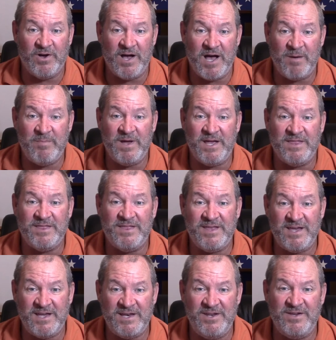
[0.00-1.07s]
up, and
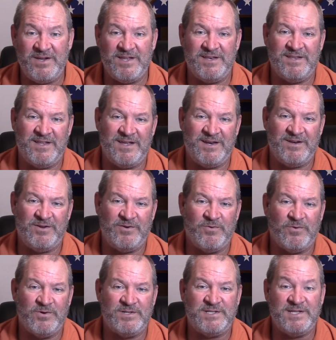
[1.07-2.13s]
then you can then, of
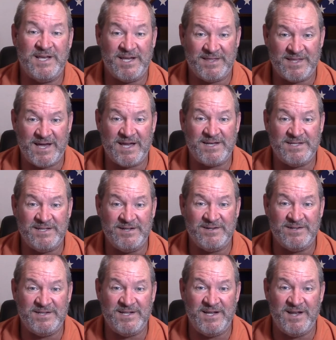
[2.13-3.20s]
course, take that to
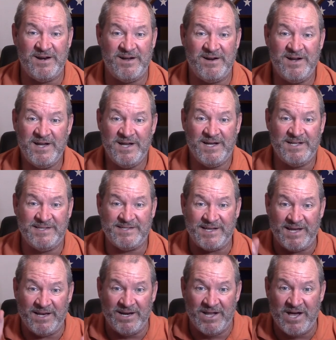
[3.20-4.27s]
your dealer and
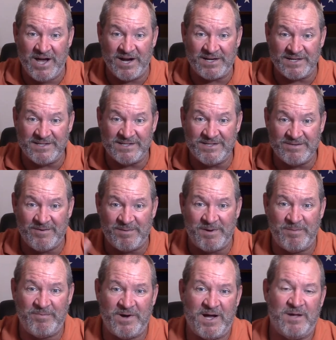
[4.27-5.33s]
say, look, this is what
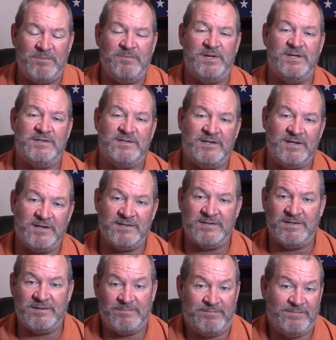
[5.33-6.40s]
my problem is. And
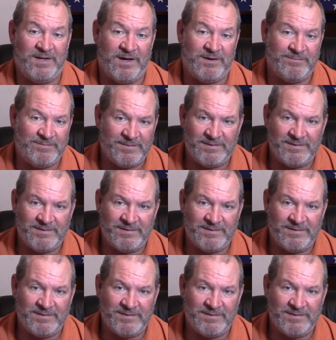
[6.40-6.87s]
they'll, you know,